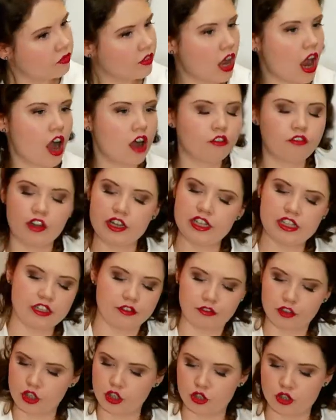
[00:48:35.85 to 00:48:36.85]
I'll find a
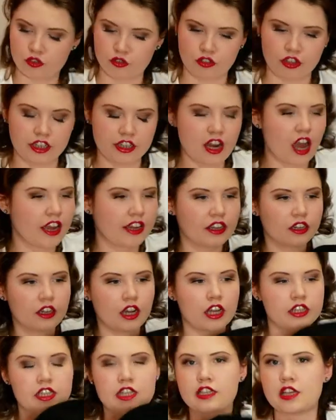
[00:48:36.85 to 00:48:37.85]
different use for it. I can
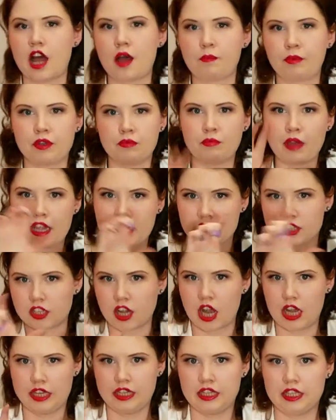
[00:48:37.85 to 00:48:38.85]
cut it up and make
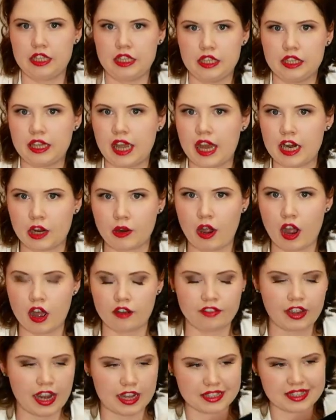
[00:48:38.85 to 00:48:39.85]
tiny callow half
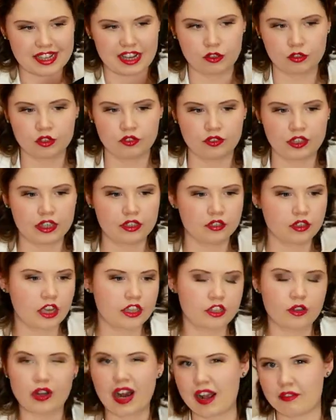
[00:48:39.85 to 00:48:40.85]
hats out of it. I
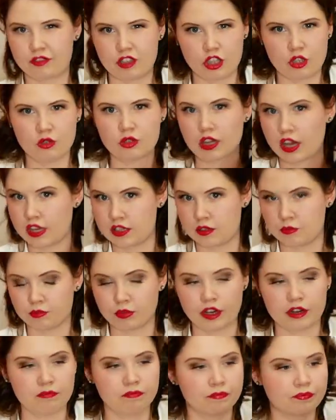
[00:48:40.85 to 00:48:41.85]
don't have to use it as a
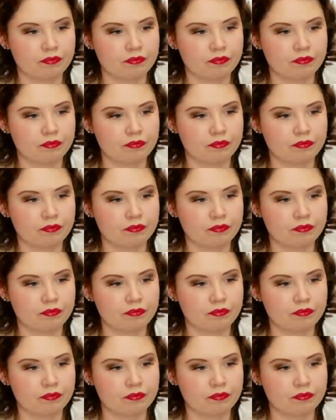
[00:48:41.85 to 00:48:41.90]
brim.